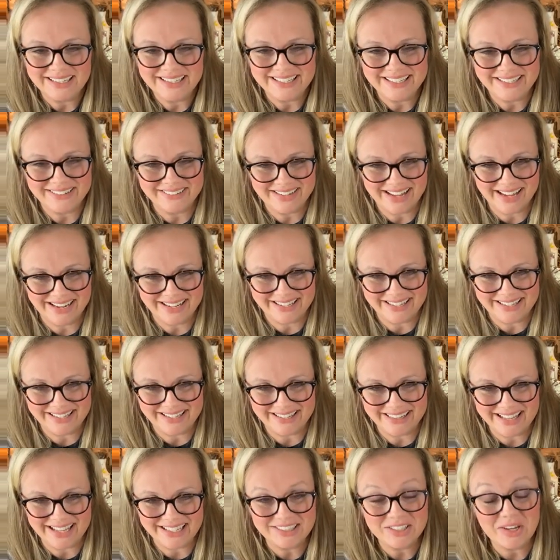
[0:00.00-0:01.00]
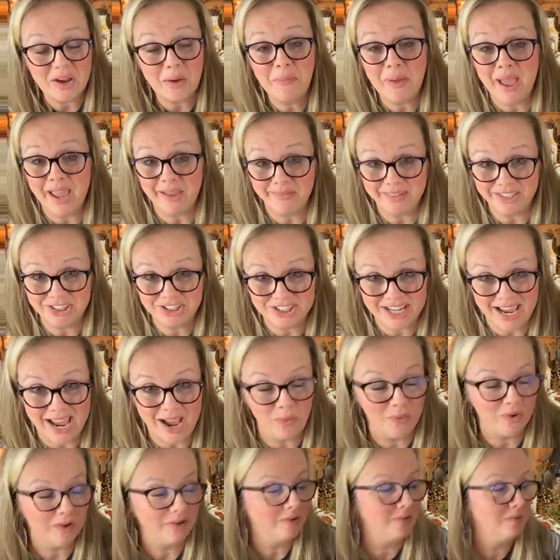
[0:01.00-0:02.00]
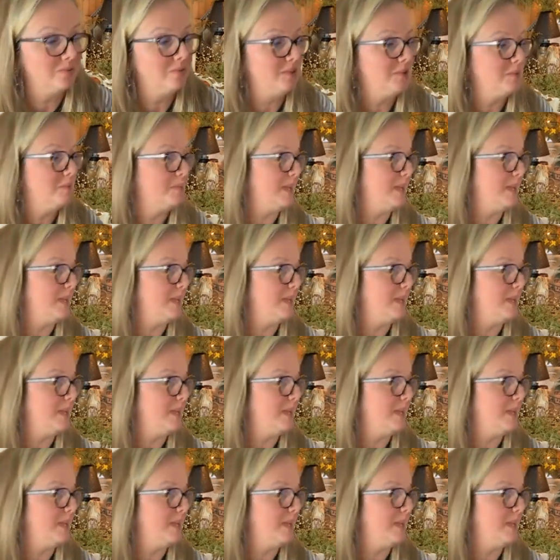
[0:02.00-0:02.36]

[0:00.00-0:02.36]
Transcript: Cute idea. A baby shower.